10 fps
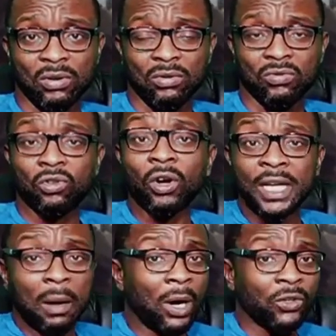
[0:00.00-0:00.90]
talking
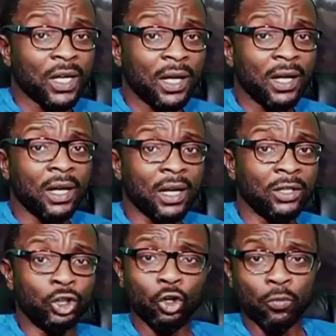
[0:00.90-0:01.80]
about
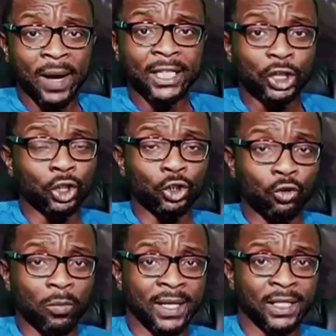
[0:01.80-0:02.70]
Yoruba
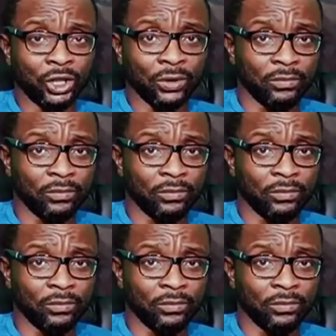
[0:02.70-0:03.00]
Nation.